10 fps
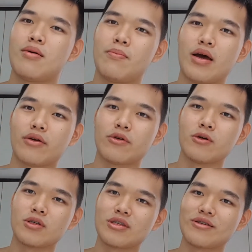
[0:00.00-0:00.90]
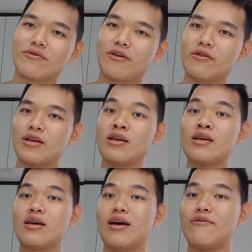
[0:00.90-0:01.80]
Bear Grylls is a very
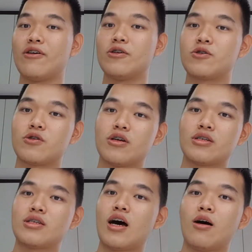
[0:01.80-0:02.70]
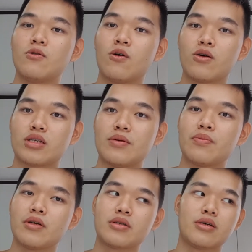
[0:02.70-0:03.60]
adventurous, outdoorsy
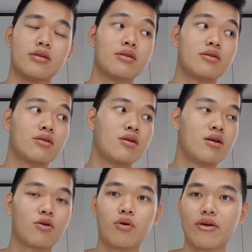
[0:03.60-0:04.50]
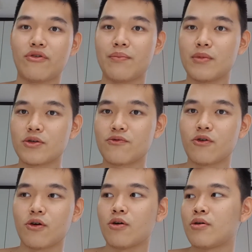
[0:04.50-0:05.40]
person, quite famous
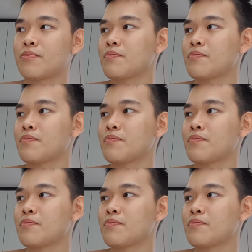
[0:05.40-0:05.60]
for,